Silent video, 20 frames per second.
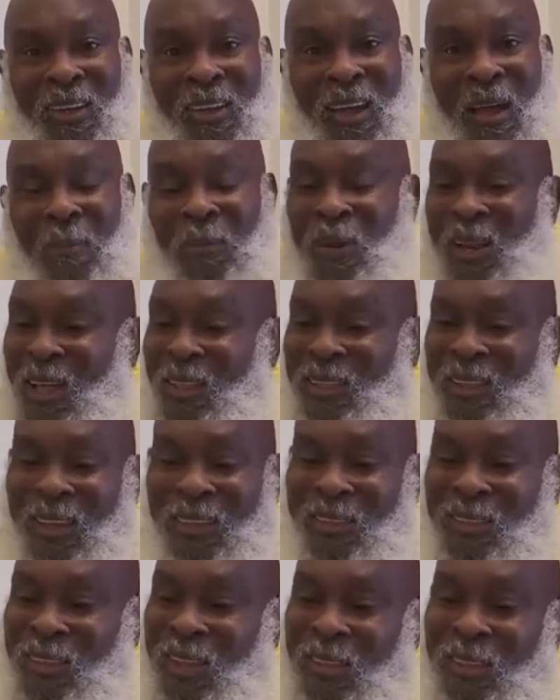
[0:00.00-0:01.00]
I mean,
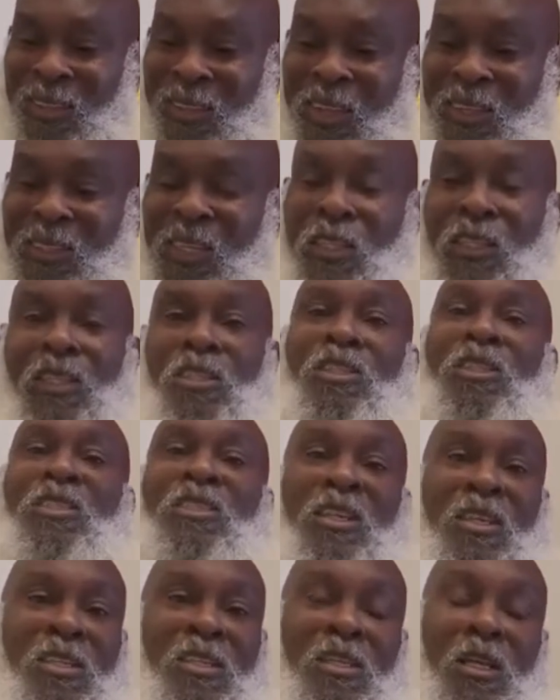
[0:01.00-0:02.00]
I think that this is
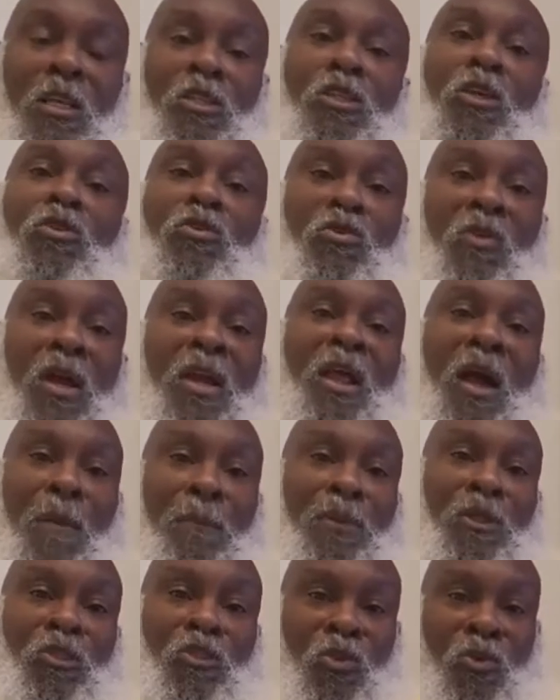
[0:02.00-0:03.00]
just such a great
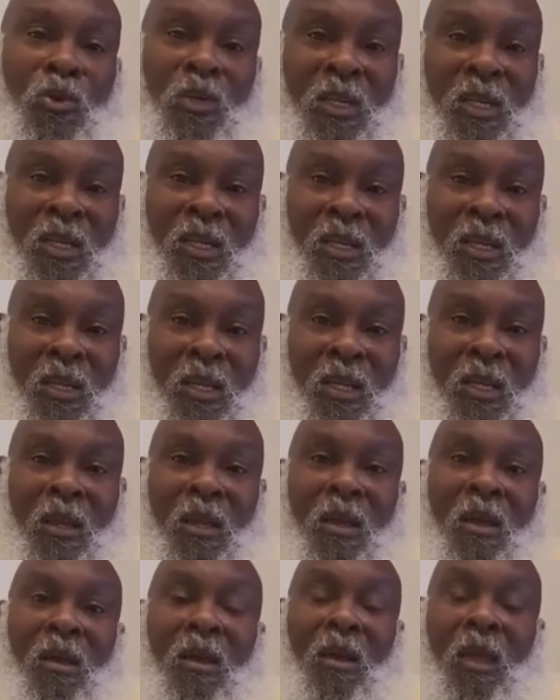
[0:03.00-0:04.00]
opportunity,
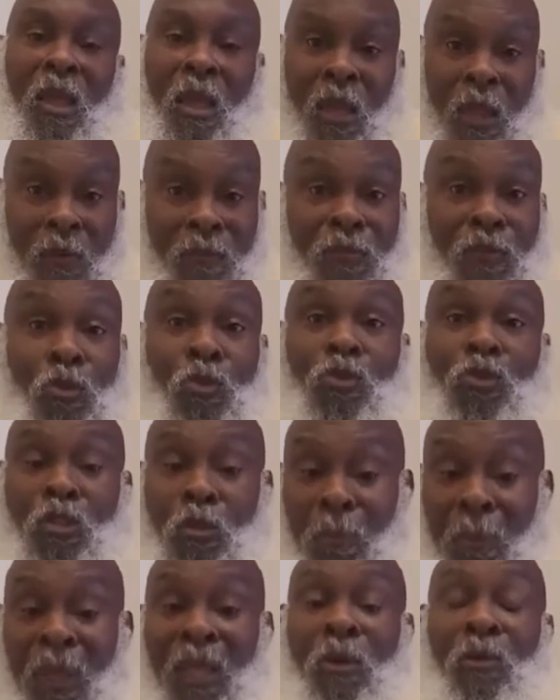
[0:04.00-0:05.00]
if you
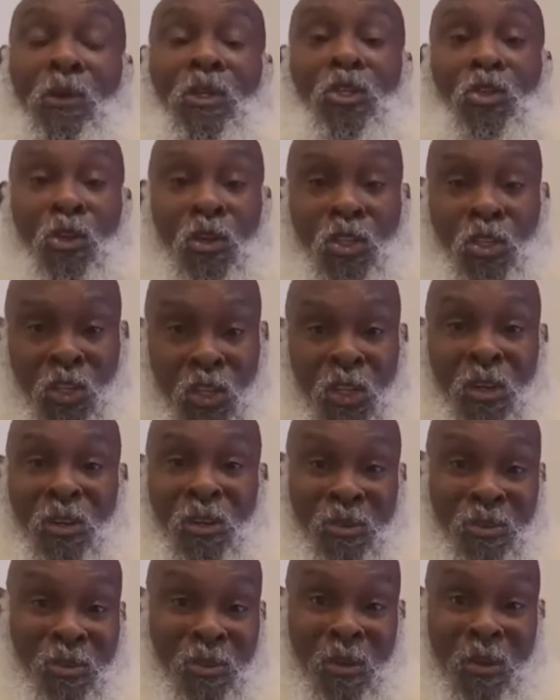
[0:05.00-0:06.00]
speak with your
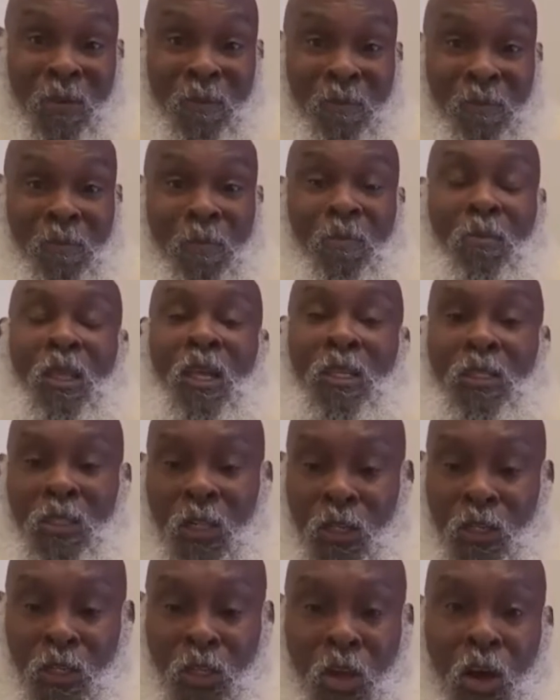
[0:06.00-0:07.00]
children,
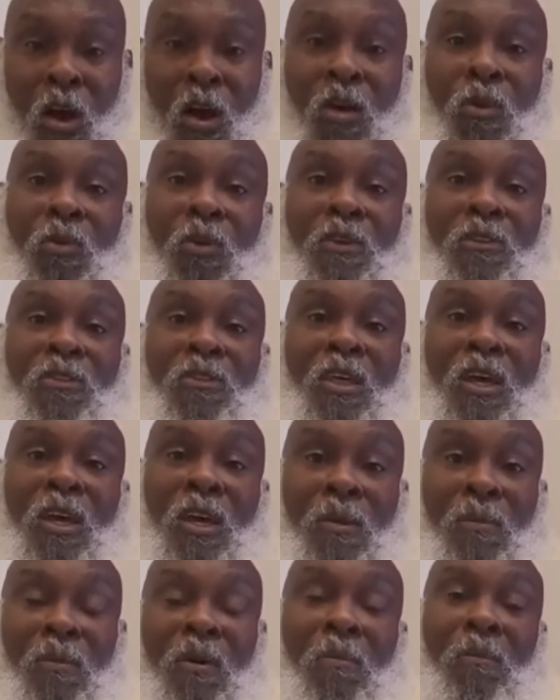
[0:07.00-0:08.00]
to talk with
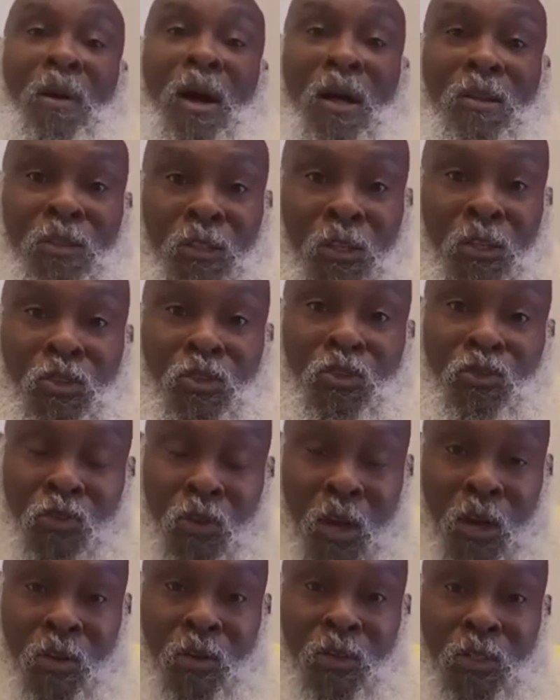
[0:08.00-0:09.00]
them about the
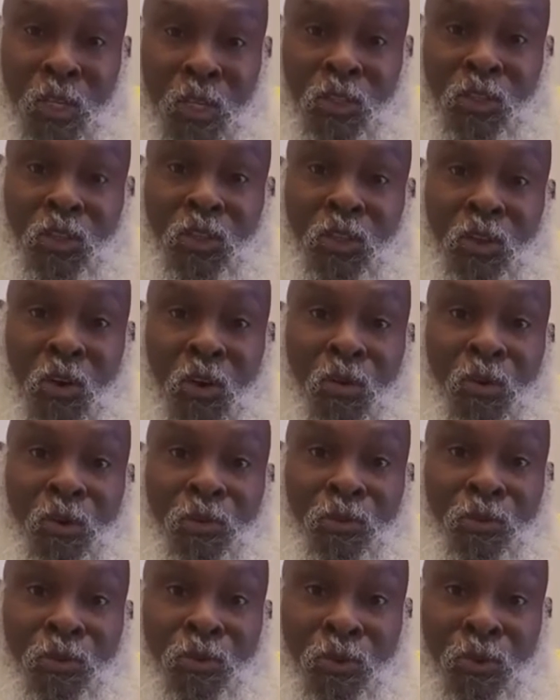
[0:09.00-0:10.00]
struggles that you're
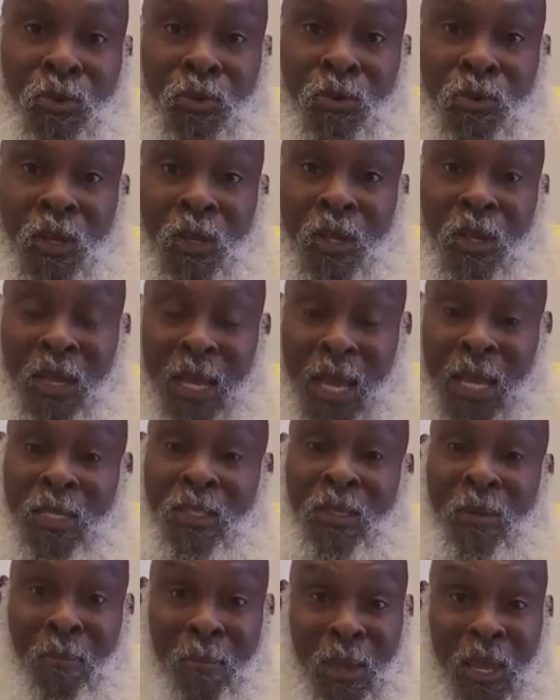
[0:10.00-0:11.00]
going through
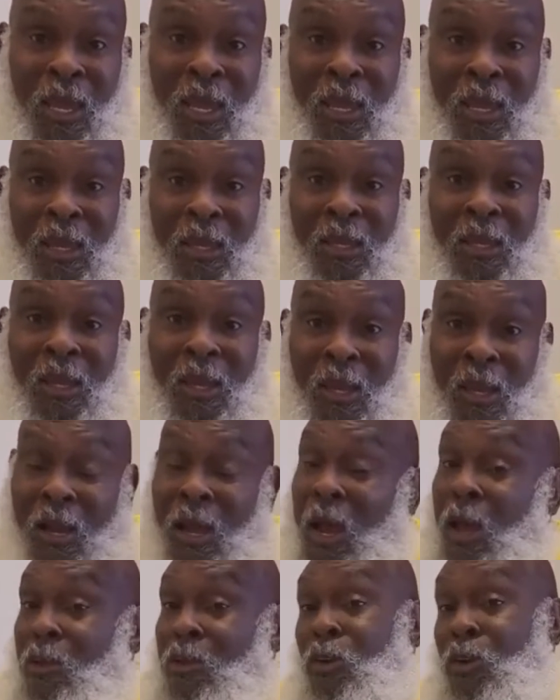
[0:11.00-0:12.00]
as a man, and
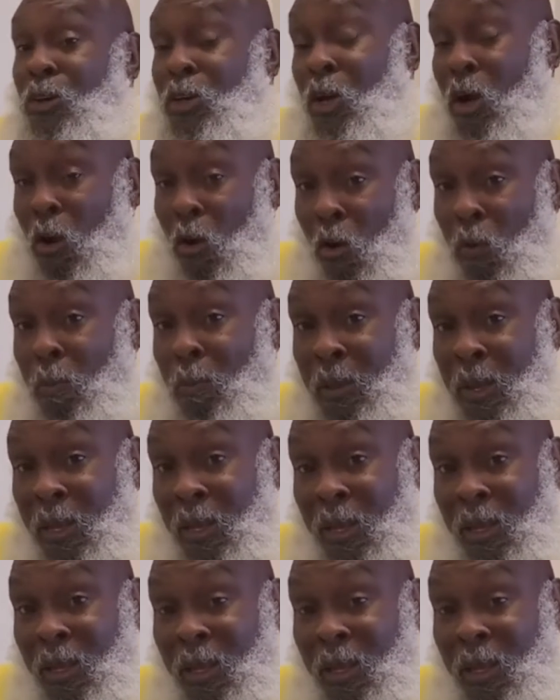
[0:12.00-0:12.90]
how you're coping